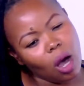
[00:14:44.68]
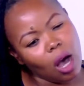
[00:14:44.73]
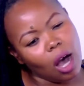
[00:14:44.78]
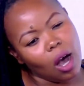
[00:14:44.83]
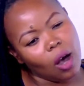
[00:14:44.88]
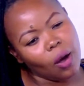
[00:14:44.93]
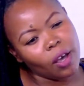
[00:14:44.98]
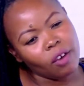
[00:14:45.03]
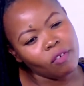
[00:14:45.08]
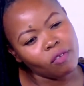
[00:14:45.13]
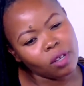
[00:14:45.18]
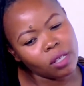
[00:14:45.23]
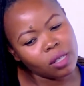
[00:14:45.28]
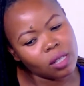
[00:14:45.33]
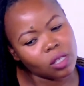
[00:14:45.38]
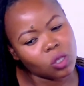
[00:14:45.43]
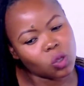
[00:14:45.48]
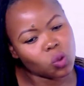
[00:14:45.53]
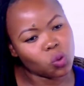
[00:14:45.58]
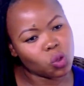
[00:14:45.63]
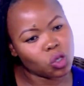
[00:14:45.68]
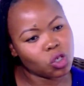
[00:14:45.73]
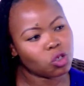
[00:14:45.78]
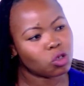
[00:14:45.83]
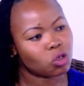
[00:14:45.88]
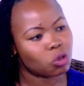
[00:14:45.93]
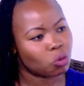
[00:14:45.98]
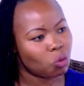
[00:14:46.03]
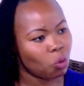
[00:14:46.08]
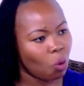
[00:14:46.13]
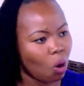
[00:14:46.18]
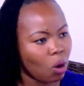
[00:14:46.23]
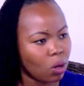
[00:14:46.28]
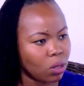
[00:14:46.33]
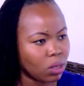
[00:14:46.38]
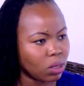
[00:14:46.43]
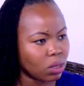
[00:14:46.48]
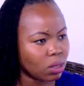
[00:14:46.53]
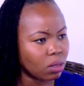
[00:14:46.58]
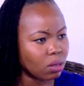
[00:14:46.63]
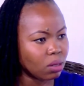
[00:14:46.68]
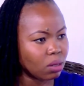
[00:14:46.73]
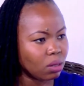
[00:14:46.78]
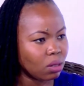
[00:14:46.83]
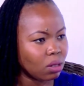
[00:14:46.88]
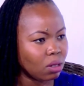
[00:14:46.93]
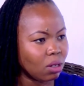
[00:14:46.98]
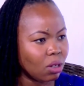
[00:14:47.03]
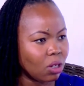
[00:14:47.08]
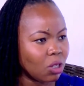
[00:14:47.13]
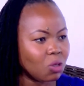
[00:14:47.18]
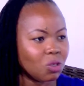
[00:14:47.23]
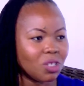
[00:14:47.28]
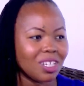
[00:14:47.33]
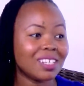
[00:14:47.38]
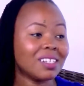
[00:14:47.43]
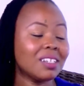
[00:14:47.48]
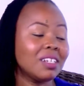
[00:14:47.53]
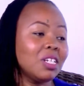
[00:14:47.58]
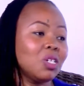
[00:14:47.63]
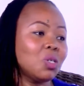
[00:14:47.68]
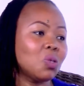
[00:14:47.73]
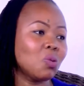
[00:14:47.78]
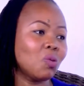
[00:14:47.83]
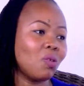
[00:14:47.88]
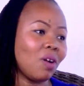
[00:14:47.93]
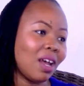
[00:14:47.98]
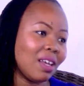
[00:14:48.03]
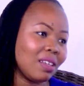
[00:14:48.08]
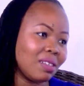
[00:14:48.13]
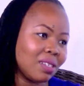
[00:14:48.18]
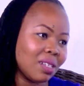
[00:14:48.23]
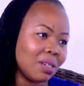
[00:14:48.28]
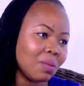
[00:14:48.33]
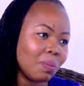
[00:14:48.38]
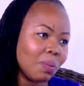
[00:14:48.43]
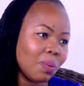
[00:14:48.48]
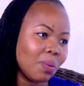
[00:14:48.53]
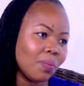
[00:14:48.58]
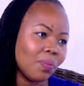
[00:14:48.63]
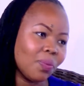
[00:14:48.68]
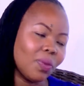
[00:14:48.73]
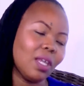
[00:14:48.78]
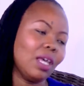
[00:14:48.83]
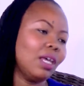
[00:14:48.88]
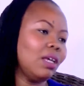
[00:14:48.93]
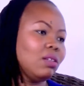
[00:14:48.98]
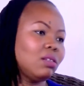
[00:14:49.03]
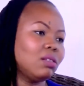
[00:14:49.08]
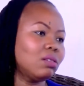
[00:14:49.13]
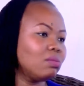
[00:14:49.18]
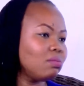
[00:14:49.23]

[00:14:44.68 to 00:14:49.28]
however the situation was, you just need to rise up and